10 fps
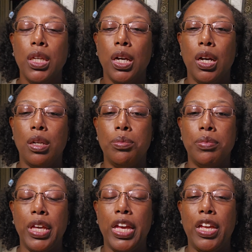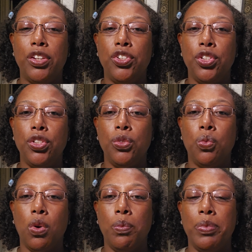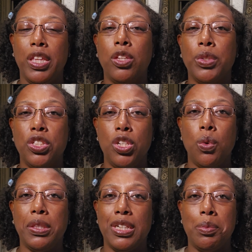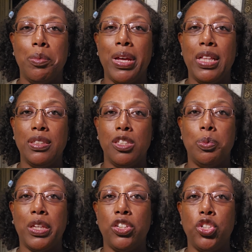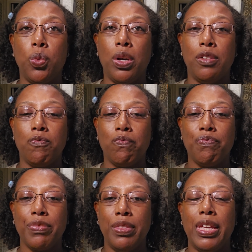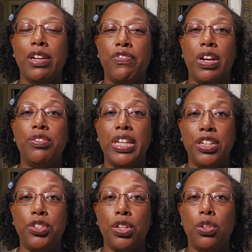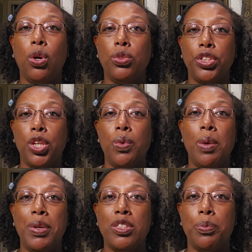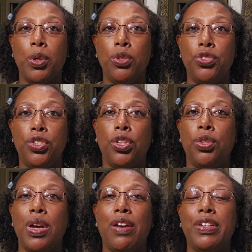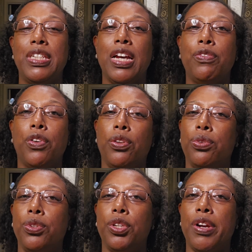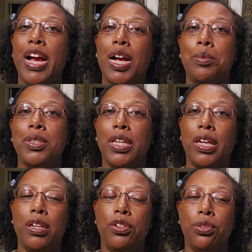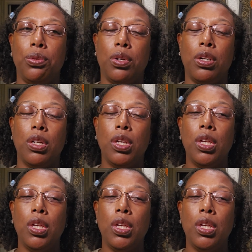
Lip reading: And the reason you want that to be balanced is because you want that foundation holding you up, as opposed to you having to effort through your abs and your